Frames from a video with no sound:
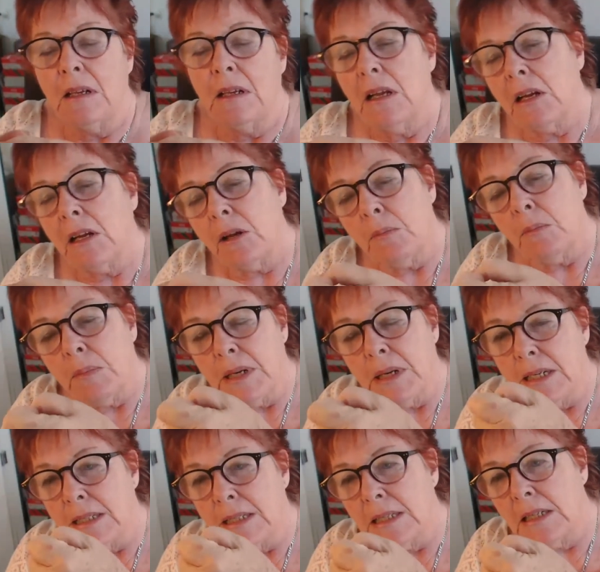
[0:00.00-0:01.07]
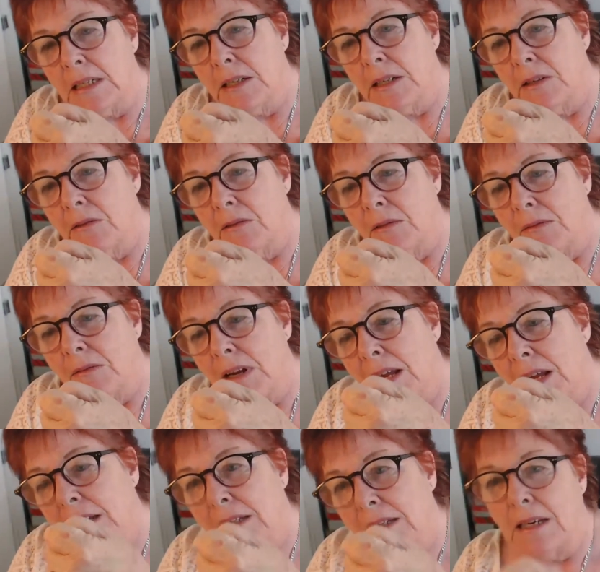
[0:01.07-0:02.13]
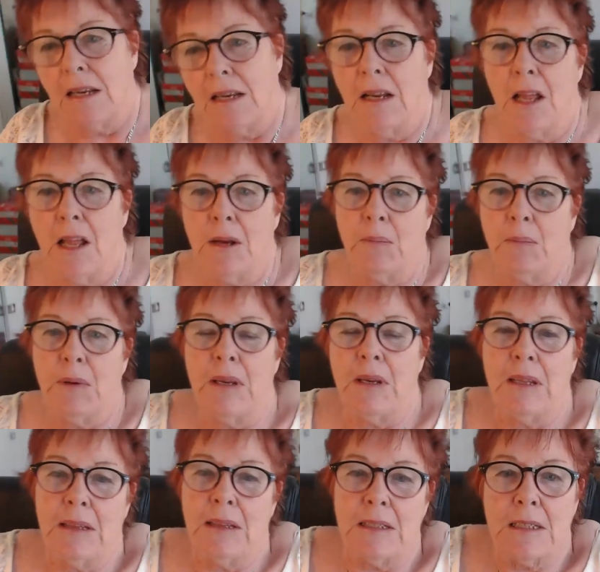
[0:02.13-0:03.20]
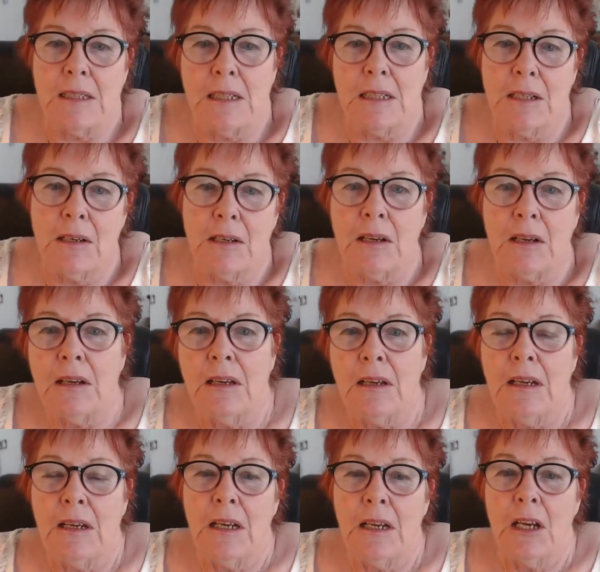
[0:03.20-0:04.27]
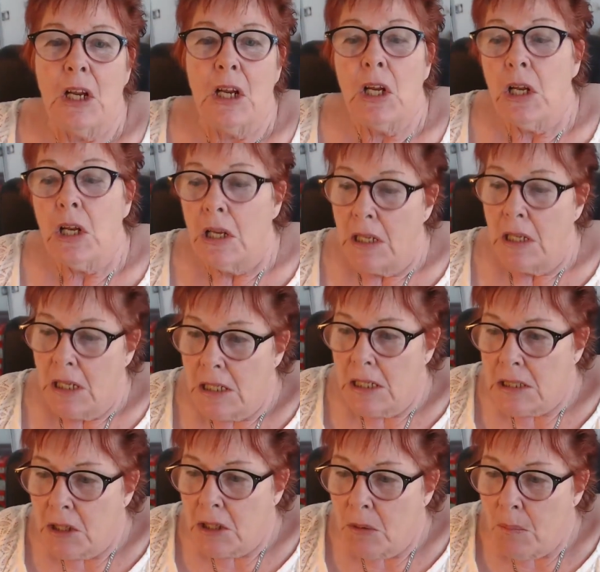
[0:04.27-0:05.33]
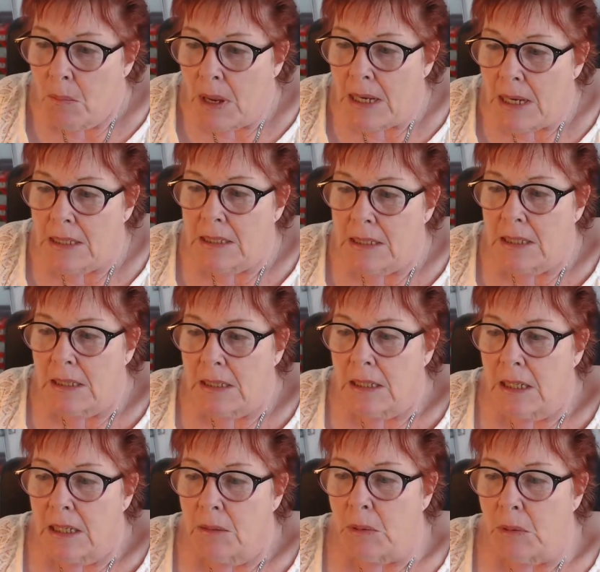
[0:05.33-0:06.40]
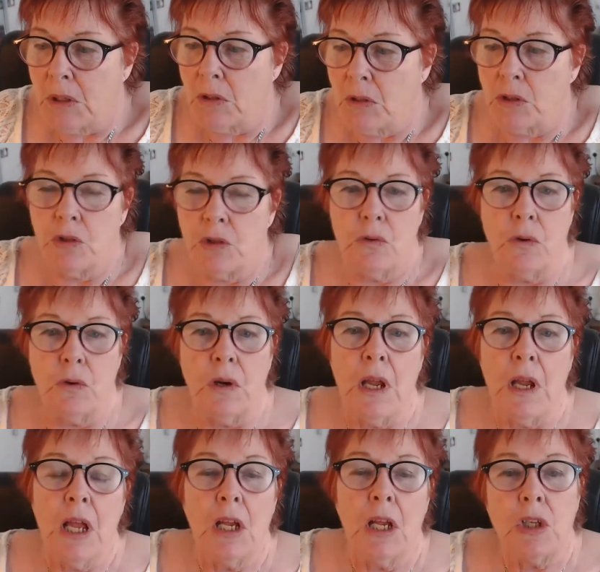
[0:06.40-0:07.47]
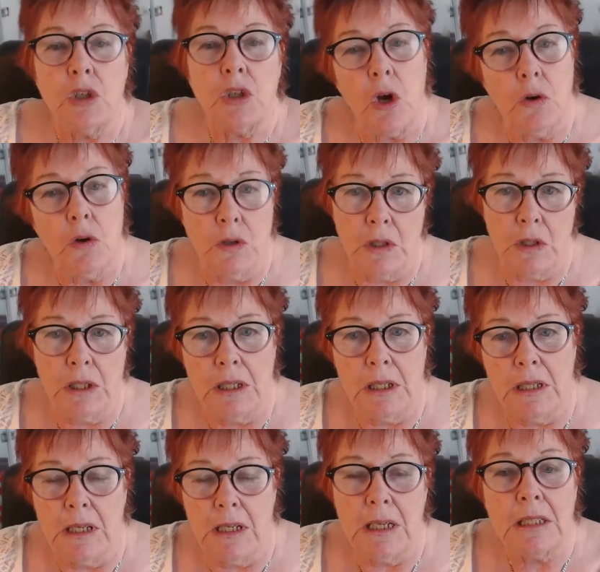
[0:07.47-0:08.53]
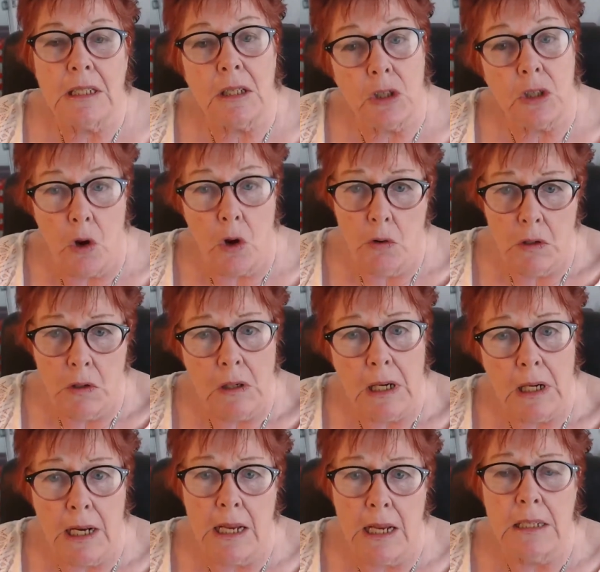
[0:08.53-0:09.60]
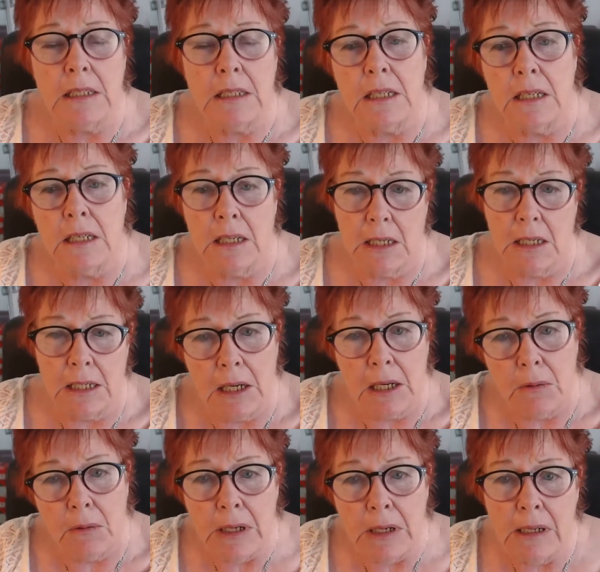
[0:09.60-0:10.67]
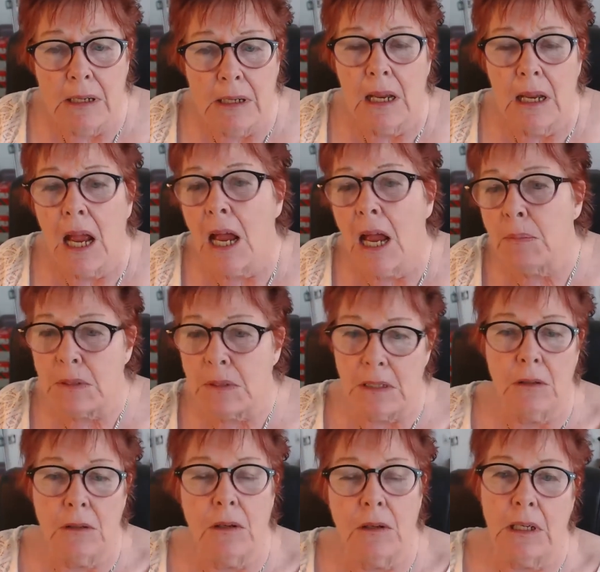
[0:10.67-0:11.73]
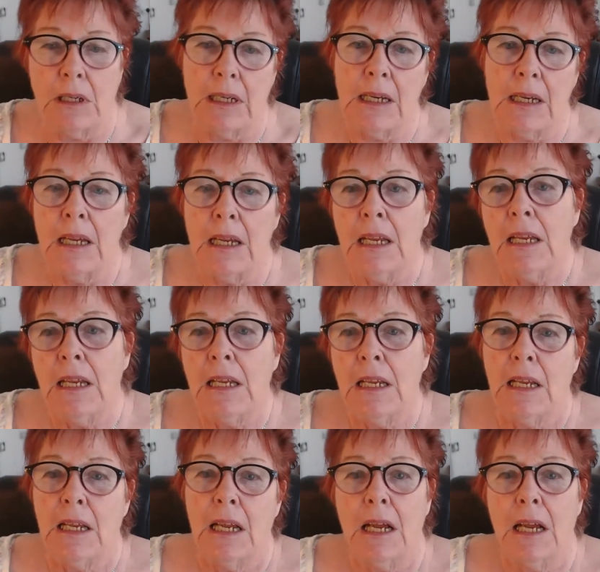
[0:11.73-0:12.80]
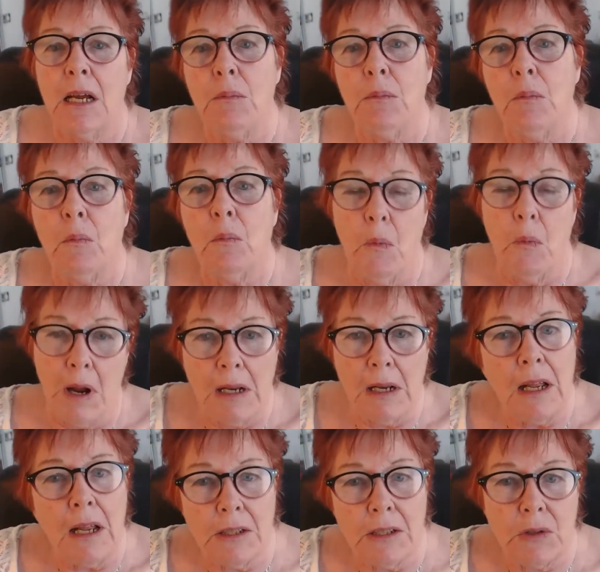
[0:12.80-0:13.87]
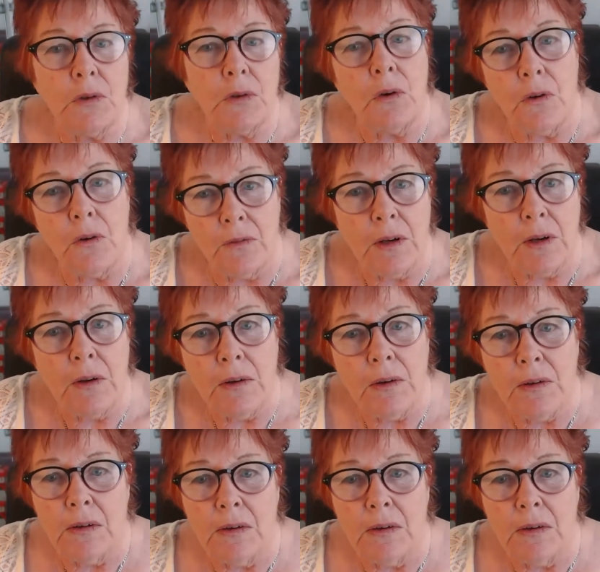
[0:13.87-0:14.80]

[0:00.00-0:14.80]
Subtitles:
a complete cylinder of light, and light beneath the cylinder. It's an amazing thing because it's a total cleansing and clearing. Absolutely. White light on overload